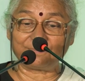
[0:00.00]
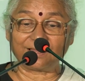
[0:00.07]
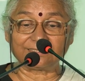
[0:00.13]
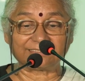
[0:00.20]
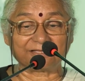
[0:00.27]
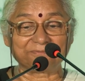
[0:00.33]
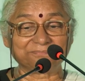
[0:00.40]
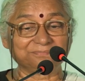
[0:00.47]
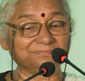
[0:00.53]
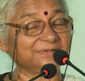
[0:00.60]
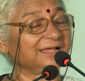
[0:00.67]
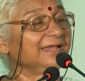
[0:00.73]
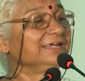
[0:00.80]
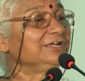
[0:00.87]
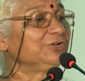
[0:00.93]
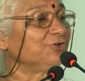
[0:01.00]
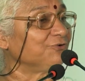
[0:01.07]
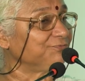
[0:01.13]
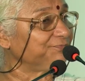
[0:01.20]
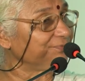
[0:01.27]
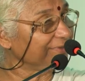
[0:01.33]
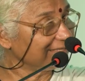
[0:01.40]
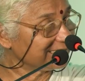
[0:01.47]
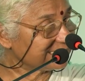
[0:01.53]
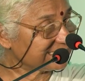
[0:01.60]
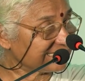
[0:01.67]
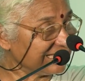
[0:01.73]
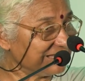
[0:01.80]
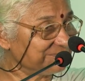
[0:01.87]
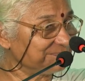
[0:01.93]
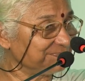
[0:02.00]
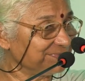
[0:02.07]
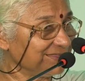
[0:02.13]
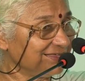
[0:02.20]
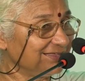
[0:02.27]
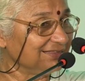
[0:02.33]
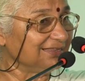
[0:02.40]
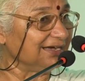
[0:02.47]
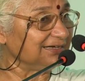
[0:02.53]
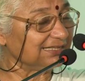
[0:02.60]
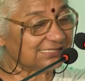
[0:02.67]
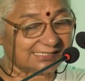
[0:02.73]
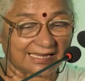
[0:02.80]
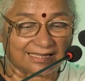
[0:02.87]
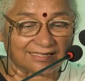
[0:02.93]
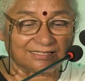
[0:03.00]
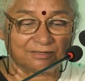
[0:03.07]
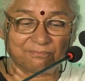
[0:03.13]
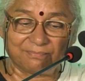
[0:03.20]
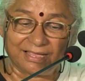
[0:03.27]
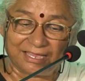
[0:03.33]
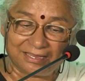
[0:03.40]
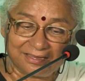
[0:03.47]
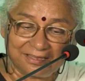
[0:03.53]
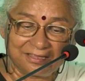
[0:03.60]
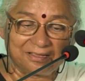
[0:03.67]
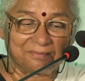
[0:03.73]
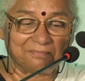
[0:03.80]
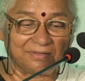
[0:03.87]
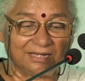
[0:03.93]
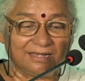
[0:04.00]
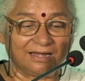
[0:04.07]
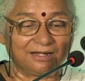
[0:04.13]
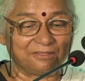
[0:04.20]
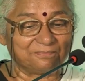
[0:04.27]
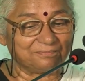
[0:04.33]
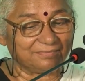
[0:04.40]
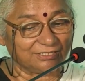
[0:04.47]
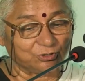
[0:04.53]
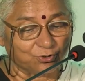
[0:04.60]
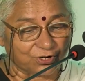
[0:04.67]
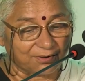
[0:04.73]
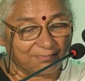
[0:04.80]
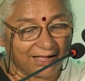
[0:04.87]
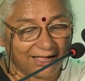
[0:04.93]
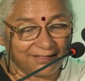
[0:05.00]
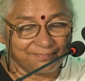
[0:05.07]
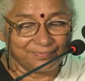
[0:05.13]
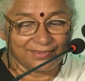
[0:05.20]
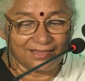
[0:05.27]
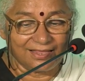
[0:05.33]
Patham kind of scheme that is taken up by Malayalam Manorama,